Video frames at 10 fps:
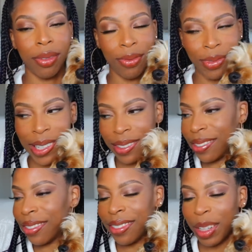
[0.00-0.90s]
Well,
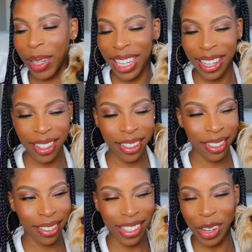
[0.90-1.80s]
am I kidding?
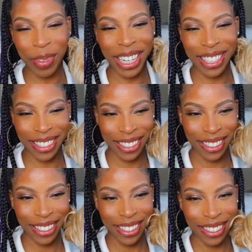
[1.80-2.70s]
No, I'm not.
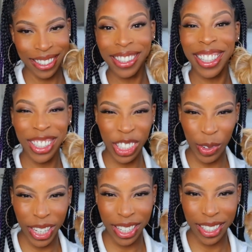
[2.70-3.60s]
Let's do it.